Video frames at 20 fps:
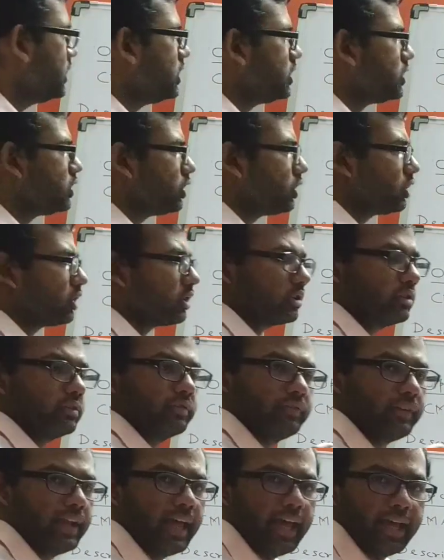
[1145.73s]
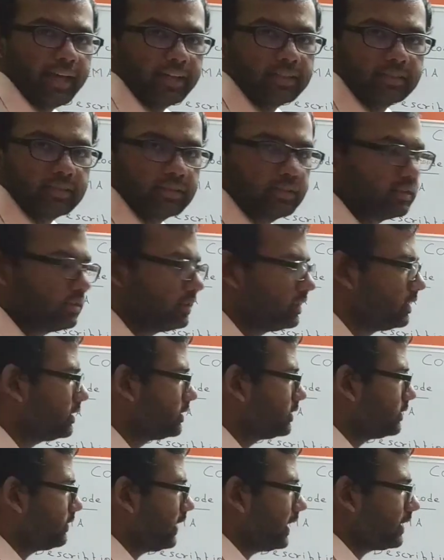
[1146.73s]
your flags,
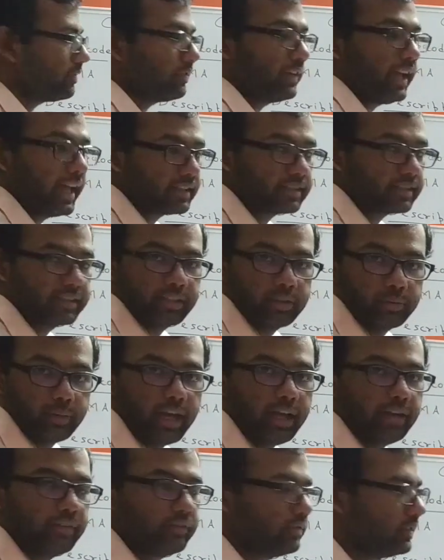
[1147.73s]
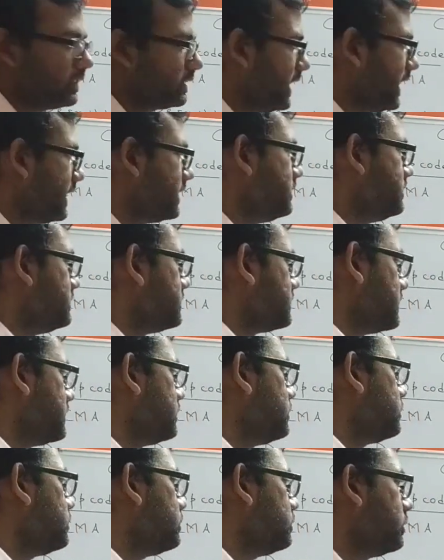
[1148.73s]
the 5 flags that you have, sign,
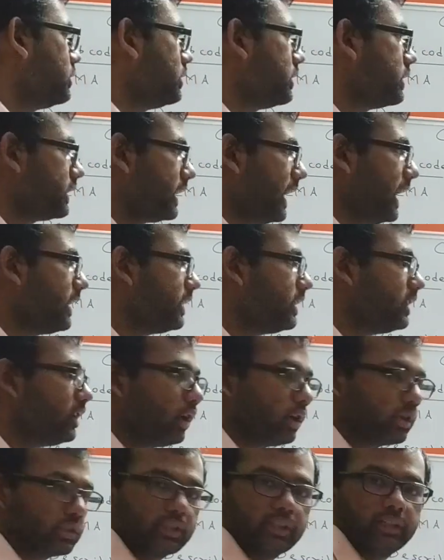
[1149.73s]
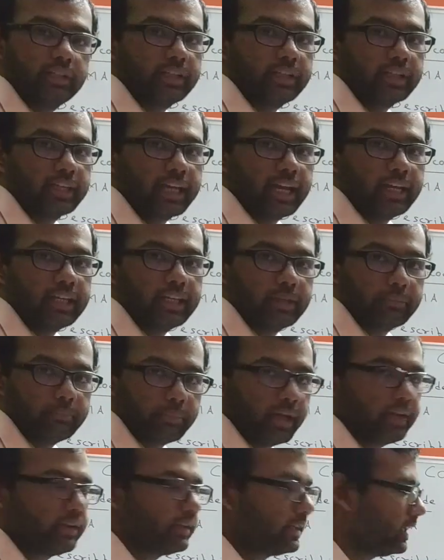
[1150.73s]
0, carry, auxiliary carry and
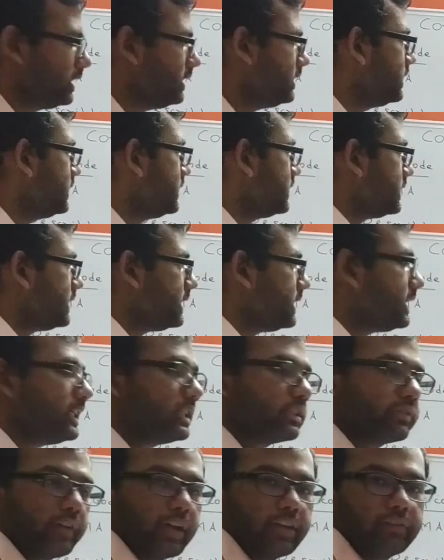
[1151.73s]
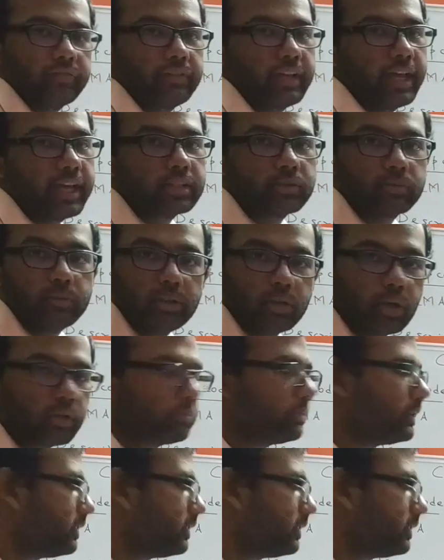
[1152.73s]
parity, these 5 flags will not be